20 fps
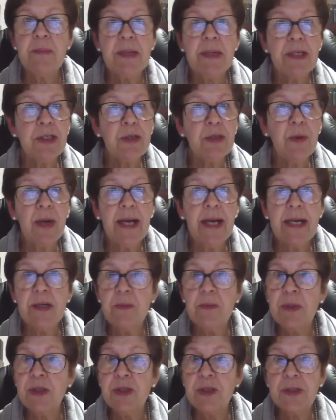mix your
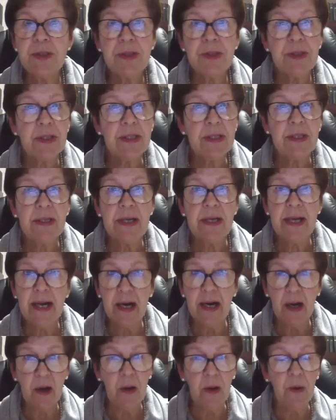languages
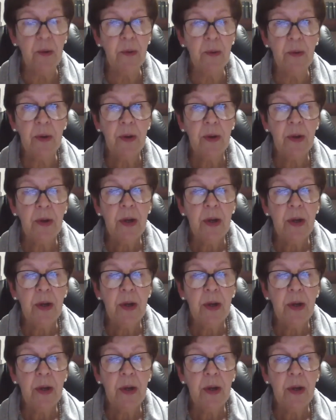now